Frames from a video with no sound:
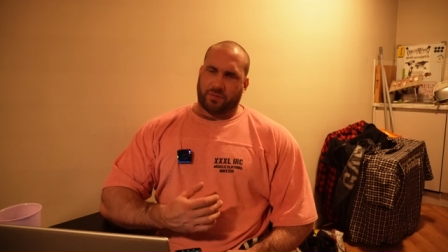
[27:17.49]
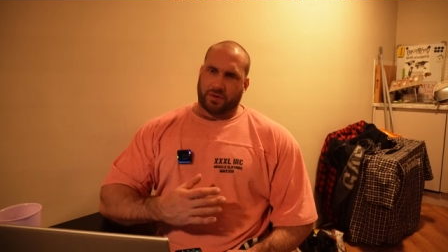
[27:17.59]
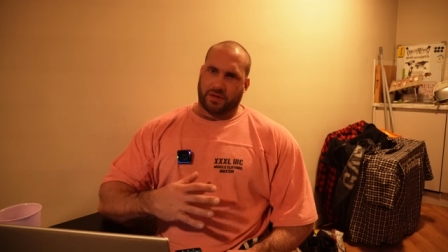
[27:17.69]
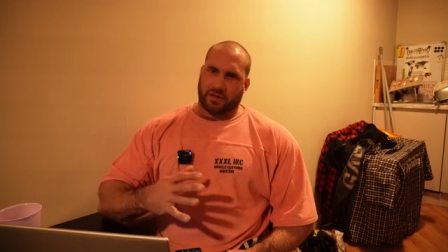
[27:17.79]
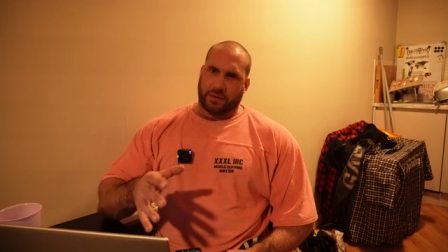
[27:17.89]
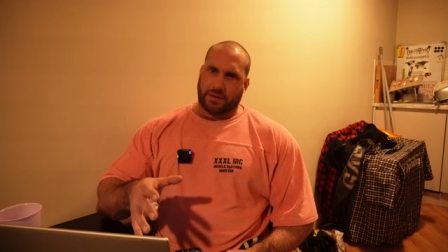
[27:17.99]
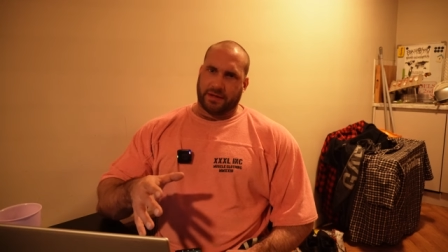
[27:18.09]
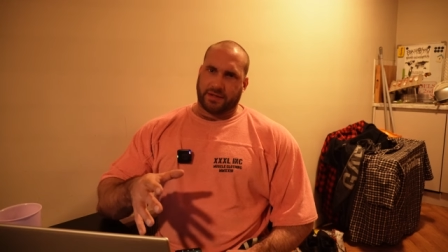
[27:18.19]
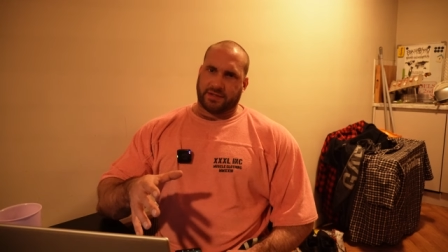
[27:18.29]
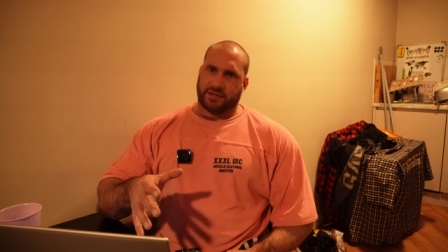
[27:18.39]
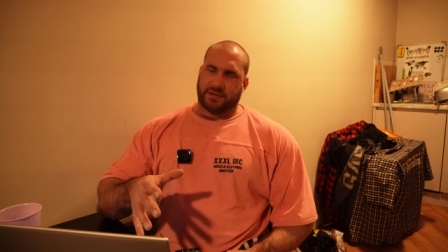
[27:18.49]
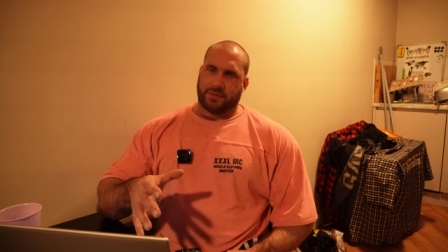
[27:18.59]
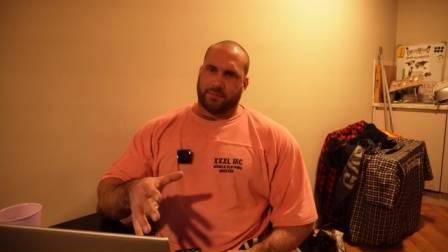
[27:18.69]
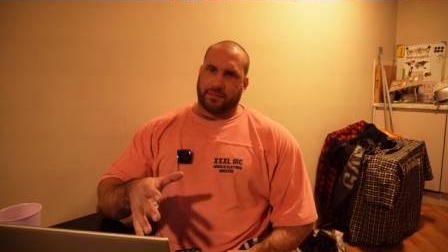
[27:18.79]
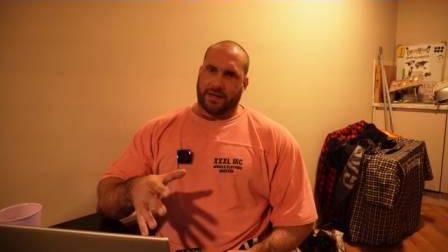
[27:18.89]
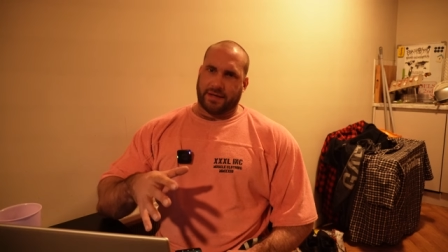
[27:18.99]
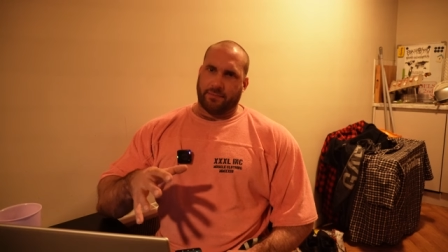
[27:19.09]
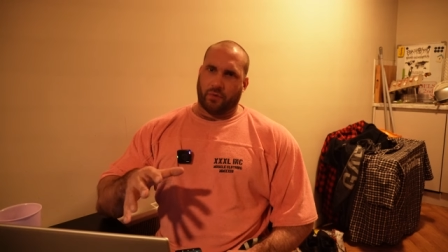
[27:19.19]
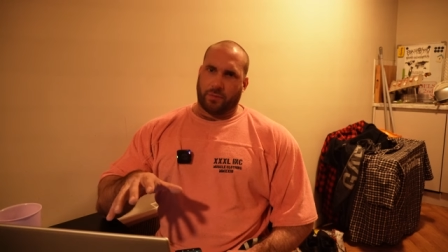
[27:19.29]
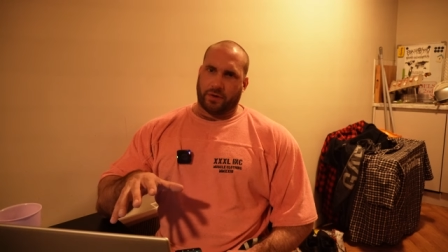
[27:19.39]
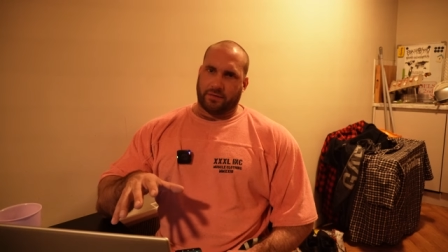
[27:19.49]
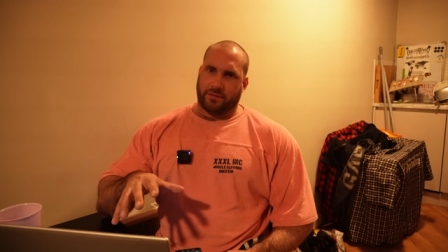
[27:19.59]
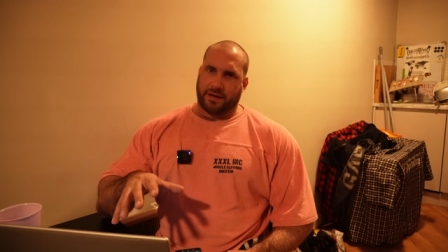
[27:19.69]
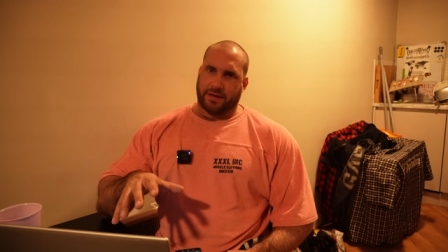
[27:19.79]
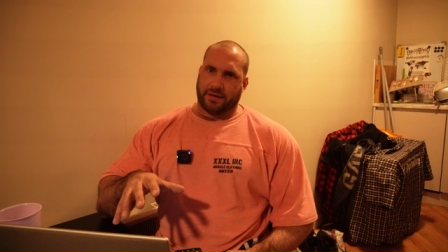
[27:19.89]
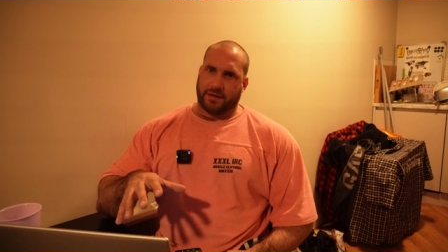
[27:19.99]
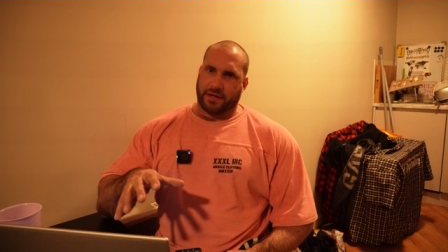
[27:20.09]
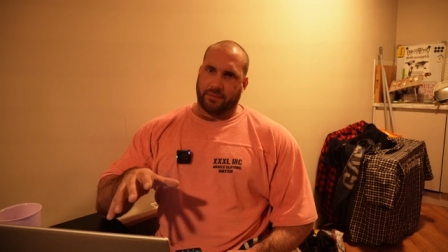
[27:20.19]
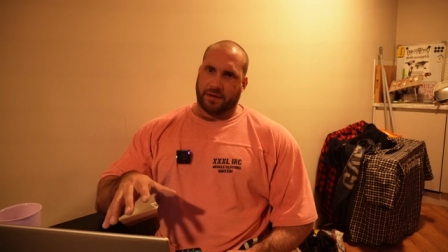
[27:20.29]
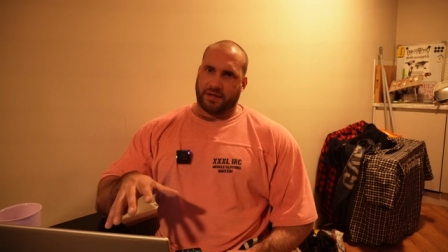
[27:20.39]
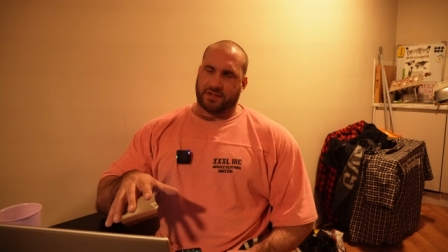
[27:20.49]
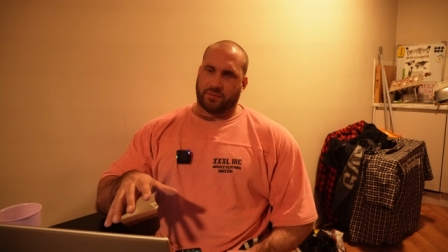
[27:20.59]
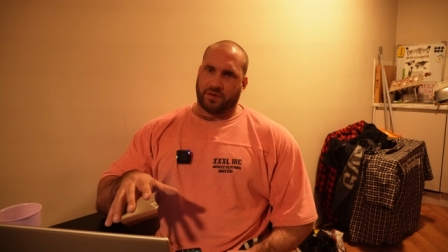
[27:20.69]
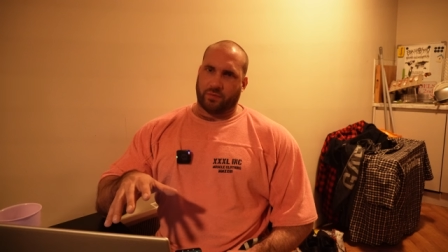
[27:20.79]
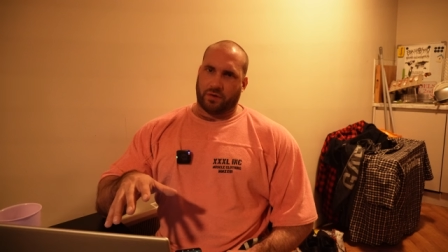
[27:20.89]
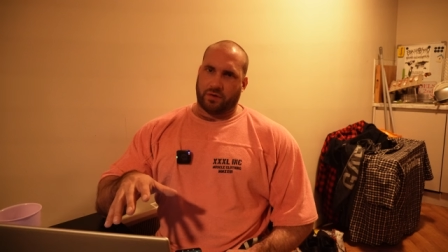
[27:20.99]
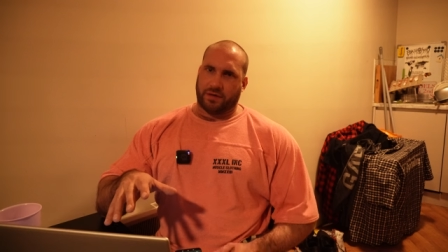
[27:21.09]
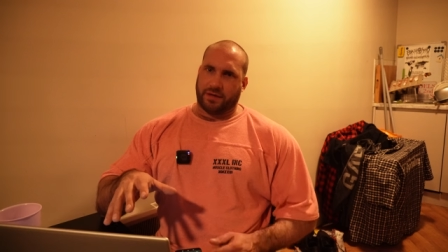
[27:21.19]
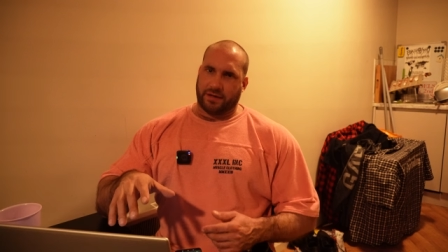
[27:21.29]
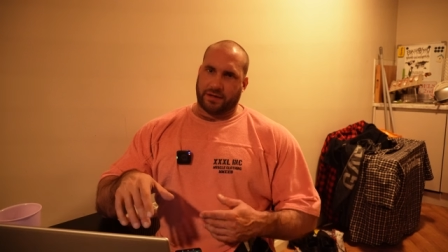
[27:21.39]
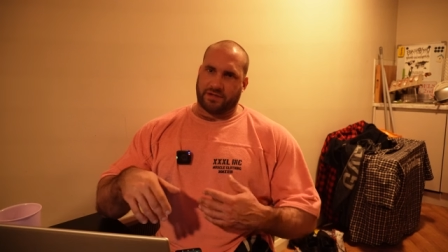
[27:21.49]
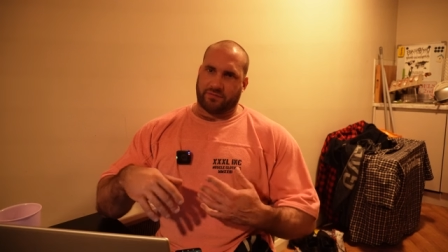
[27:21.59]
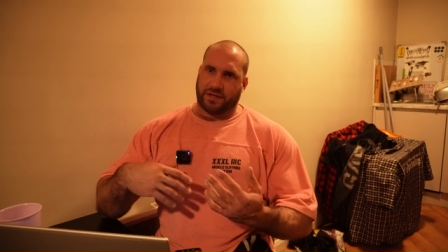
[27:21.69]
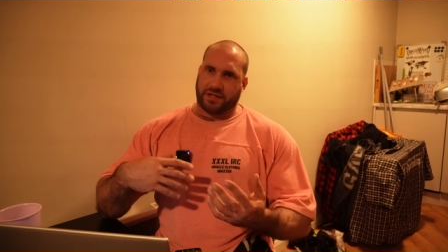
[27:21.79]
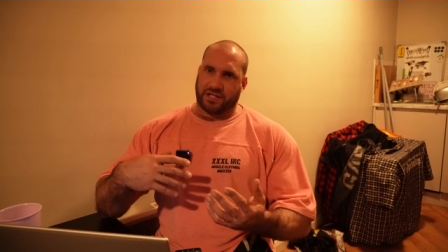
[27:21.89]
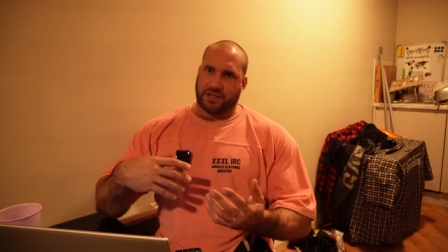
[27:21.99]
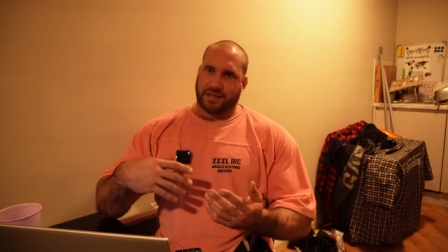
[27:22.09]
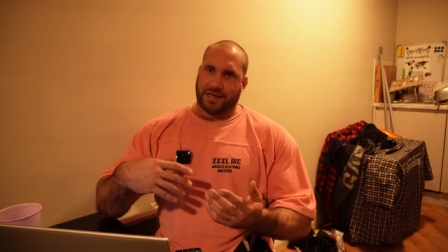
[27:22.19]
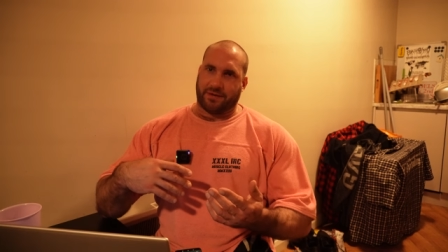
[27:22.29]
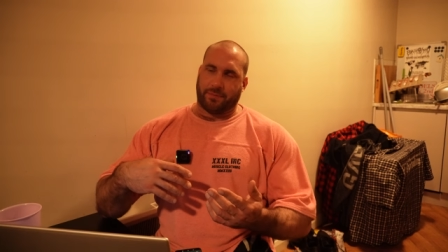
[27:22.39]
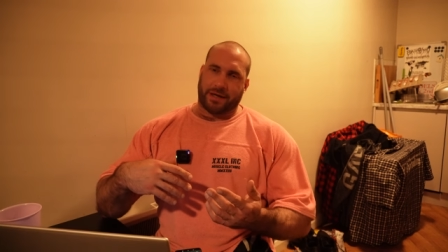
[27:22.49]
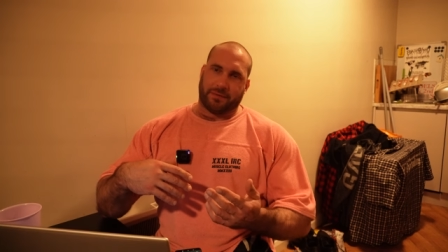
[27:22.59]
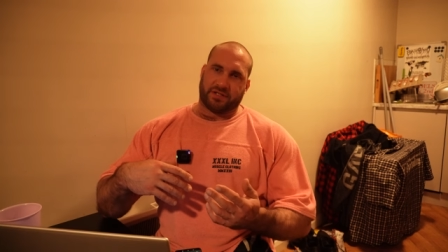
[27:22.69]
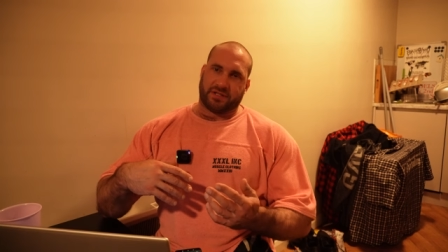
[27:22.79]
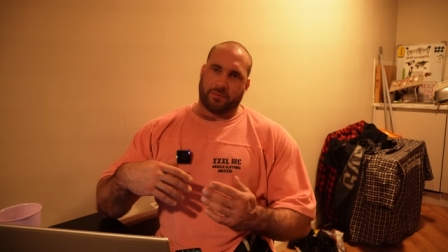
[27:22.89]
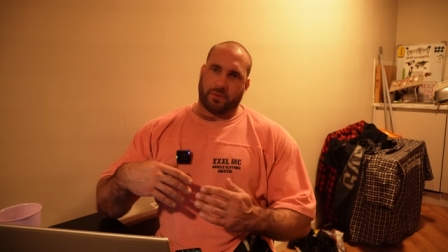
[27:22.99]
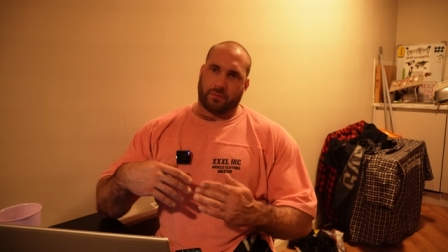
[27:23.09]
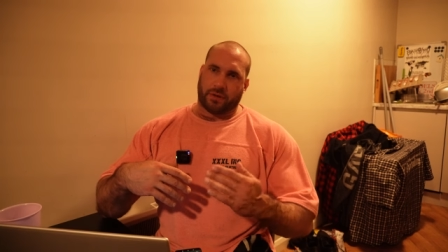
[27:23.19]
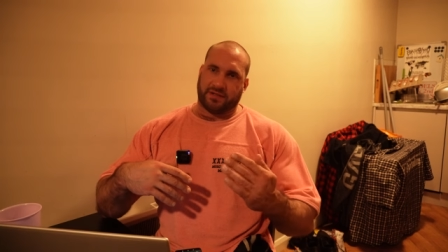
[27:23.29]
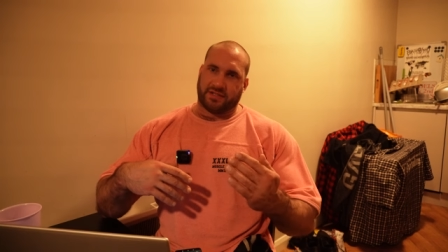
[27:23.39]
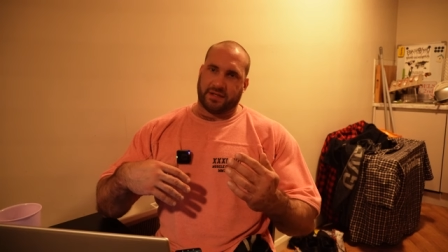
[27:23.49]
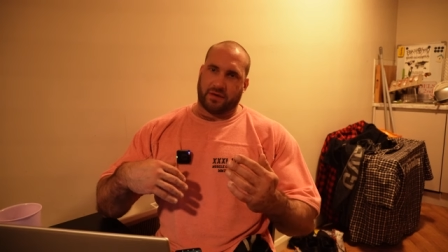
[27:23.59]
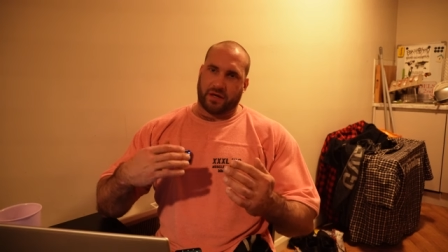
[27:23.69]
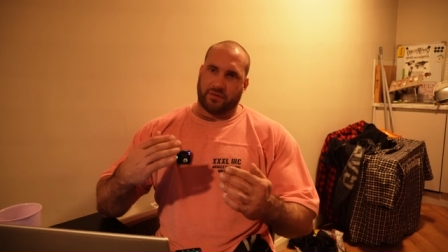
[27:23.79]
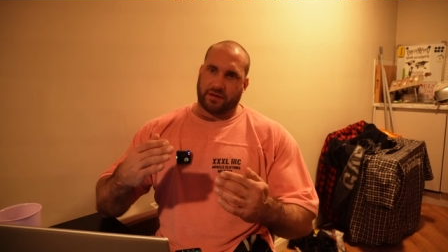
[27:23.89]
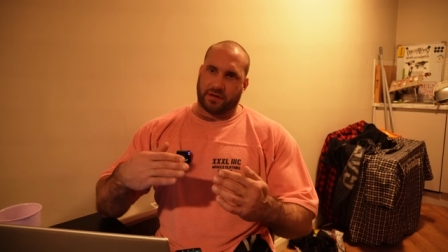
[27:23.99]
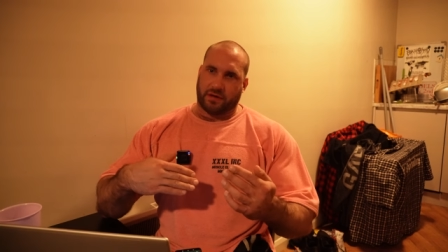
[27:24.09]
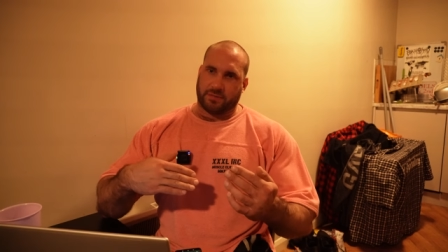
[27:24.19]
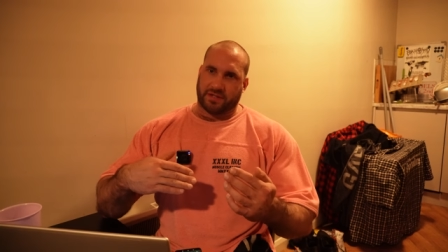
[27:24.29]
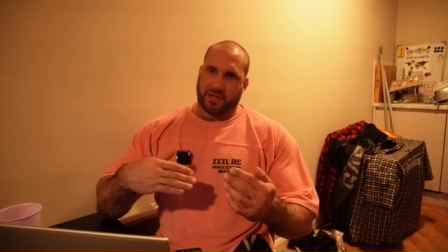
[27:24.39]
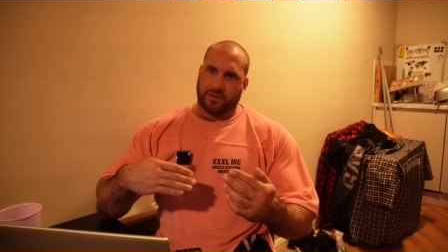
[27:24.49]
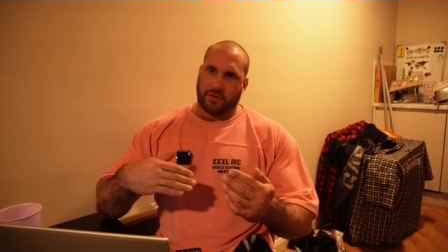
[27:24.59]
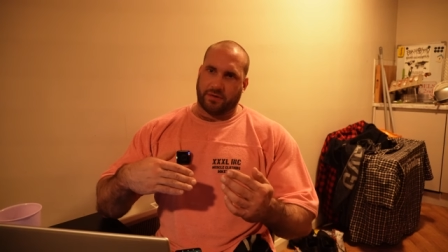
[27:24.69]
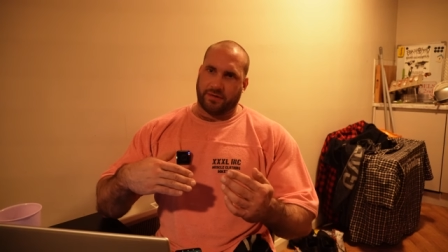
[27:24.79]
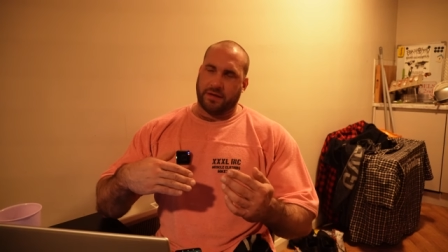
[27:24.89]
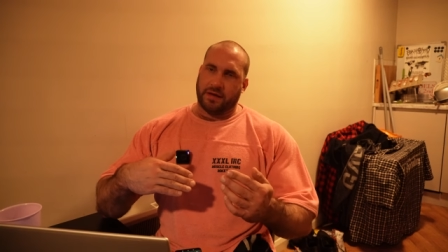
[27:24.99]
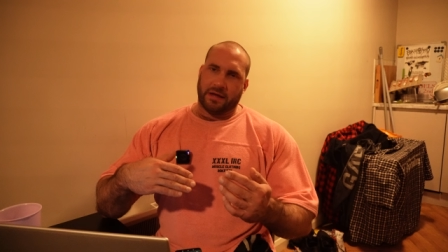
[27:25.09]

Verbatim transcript: what you're doing is adding more body fat than lean mass, what you want, and then you'd have to rejig again, and perhaps you put protein higher and carbs lower in,